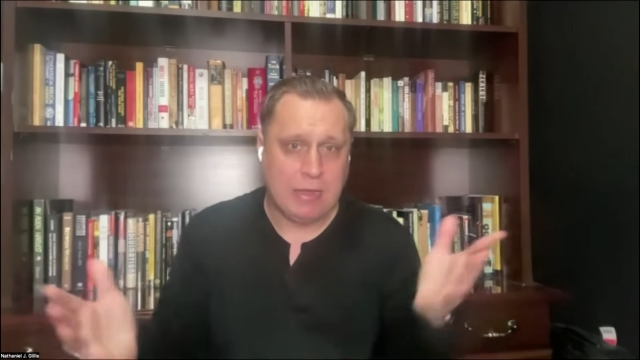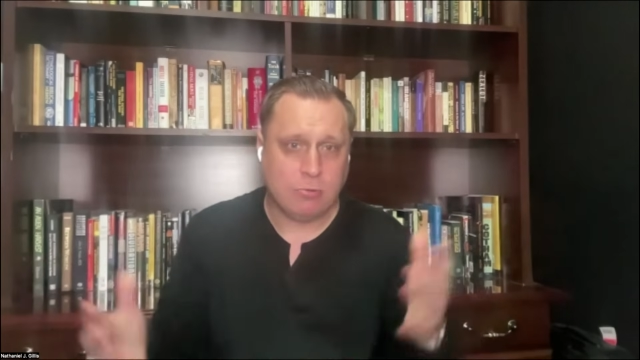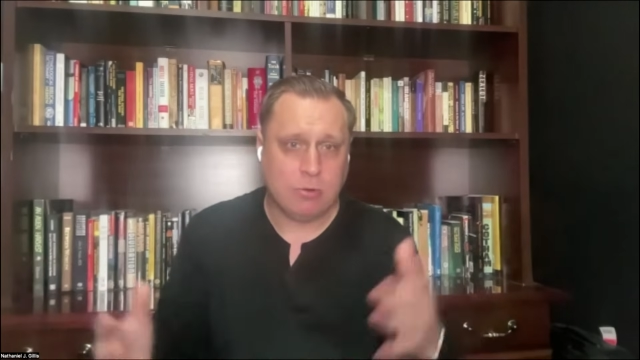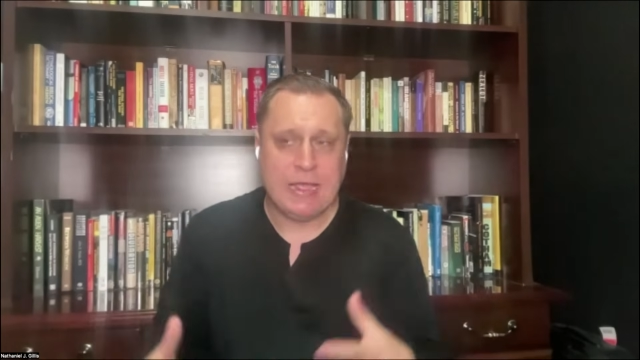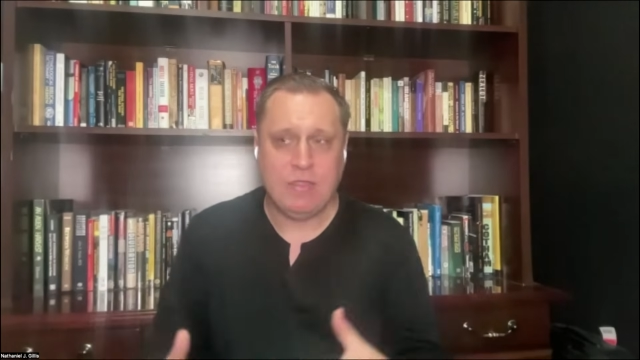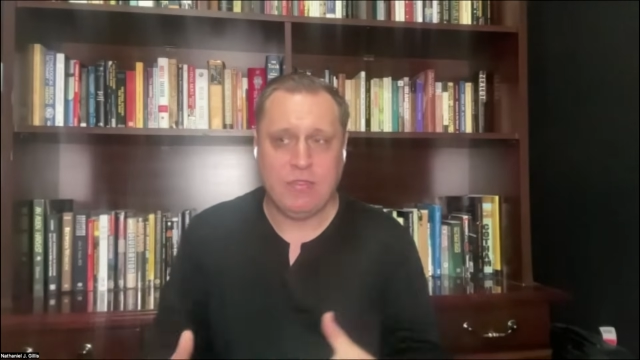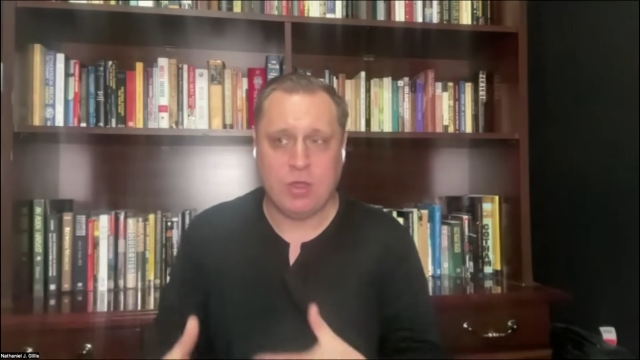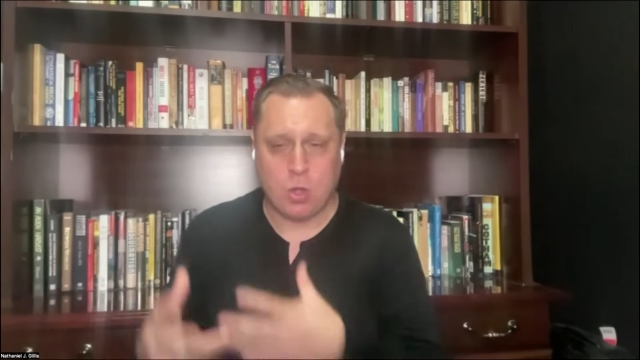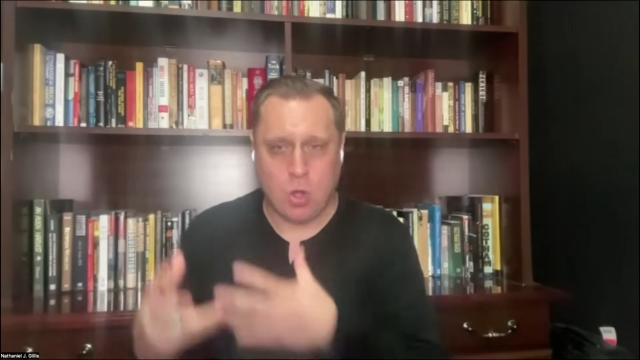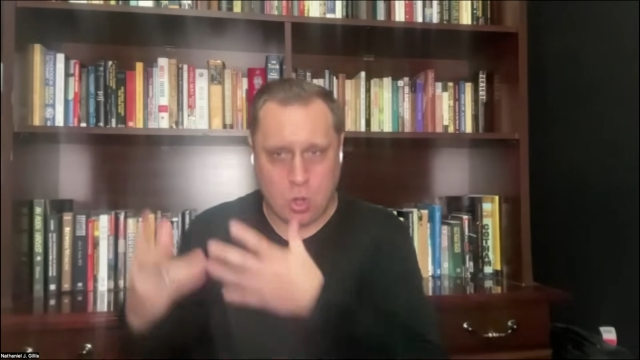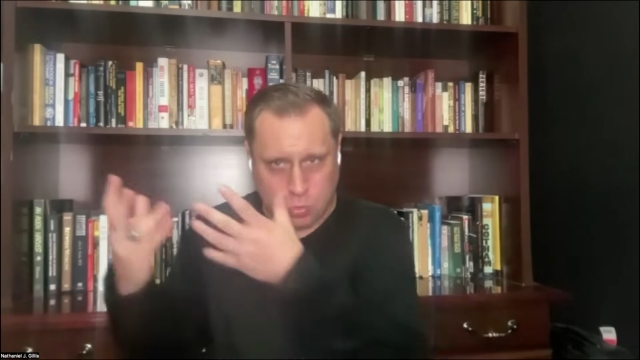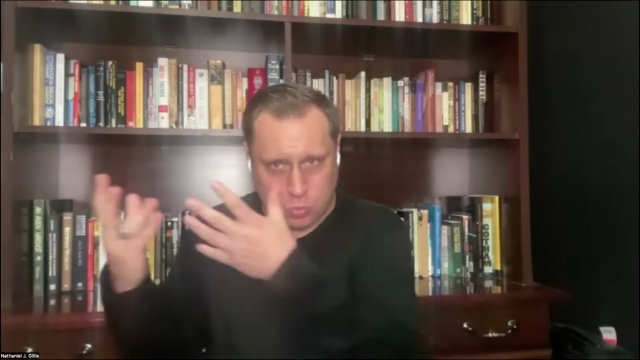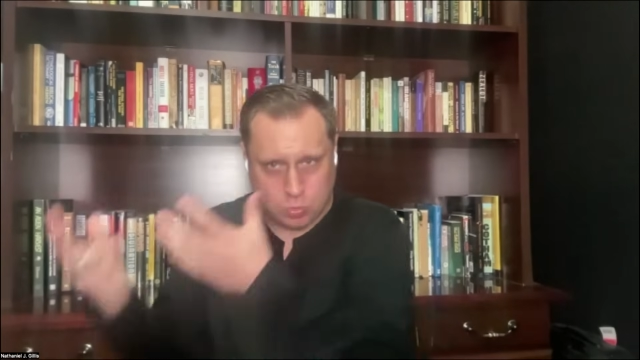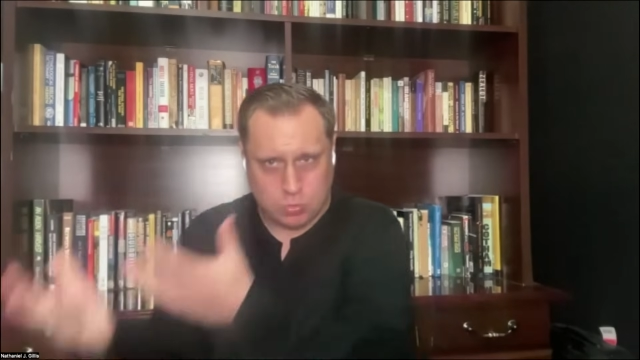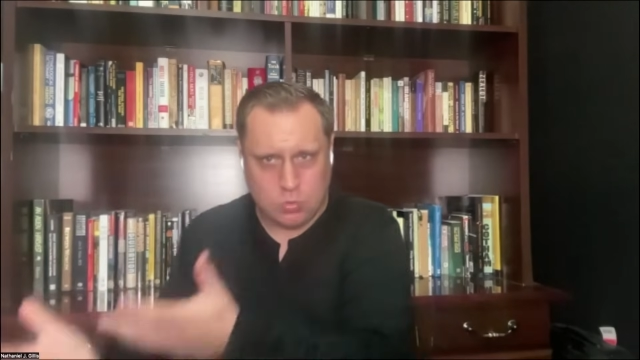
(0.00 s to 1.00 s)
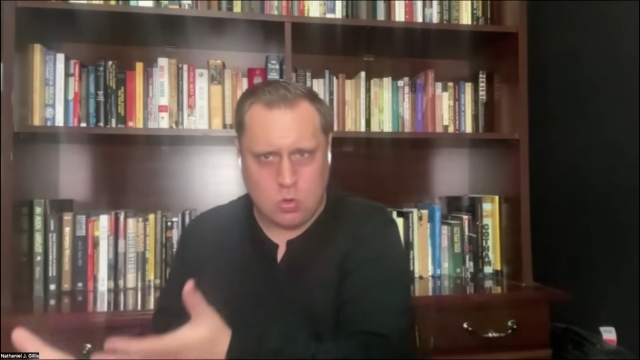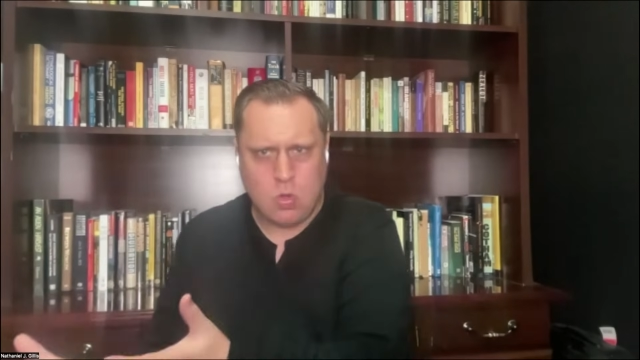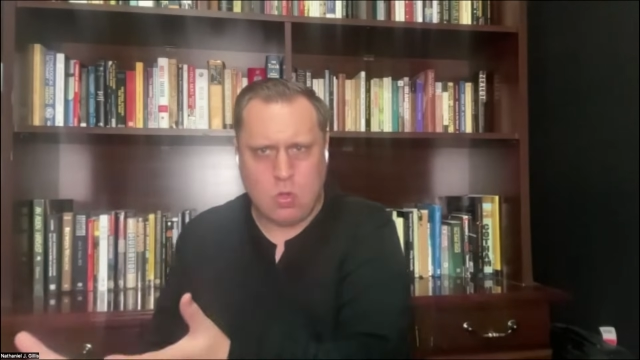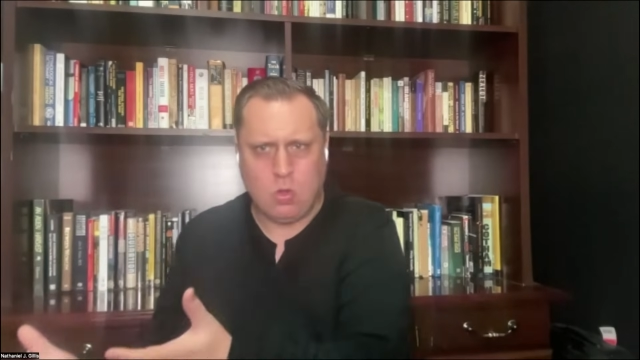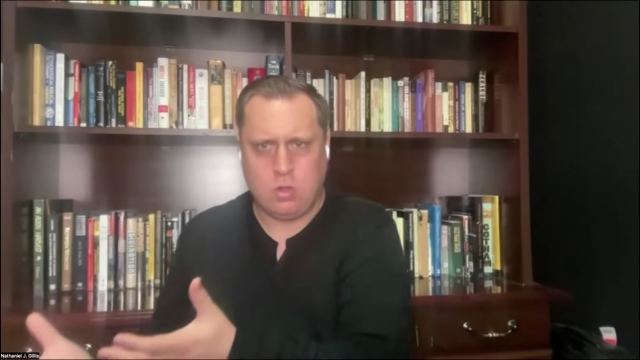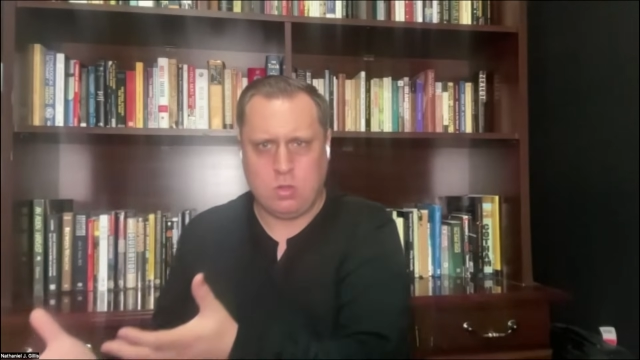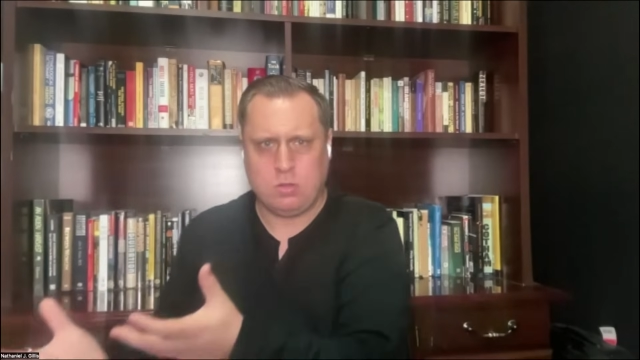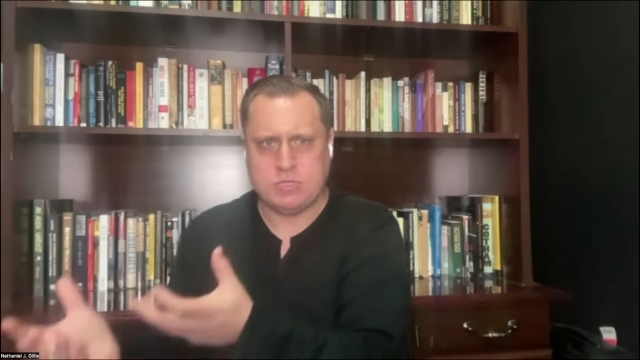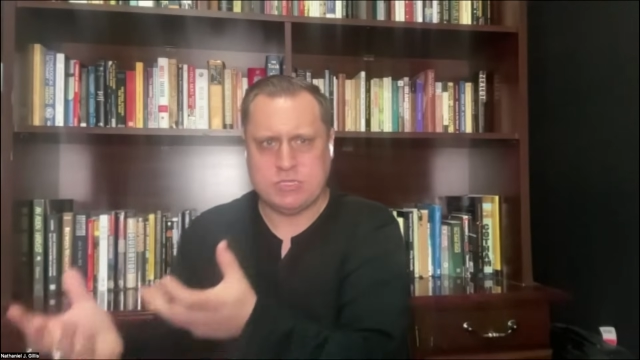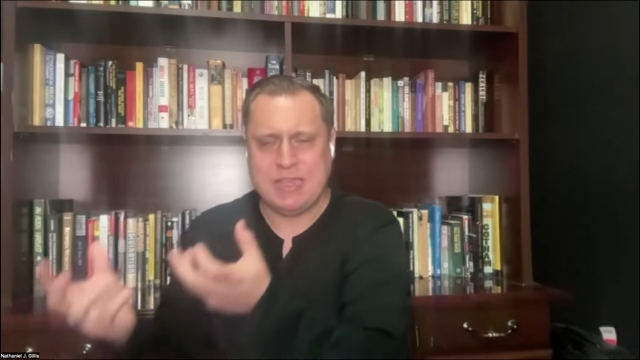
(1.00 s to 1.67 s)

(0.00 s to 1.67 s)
right, there are rules